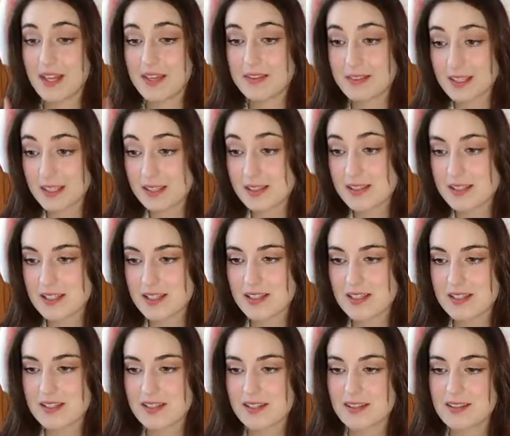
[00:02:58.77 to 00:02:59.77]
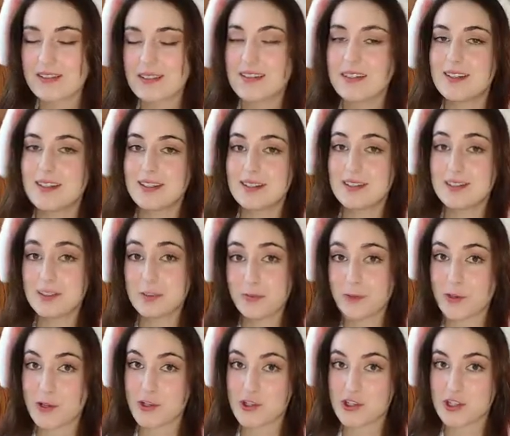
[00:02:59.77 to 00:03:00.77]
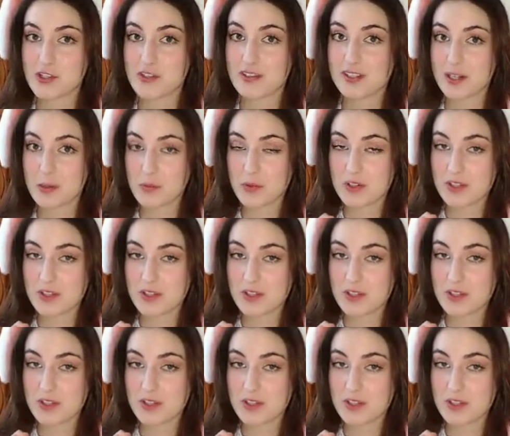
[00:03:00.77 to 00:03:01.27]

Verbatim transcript: this is the version that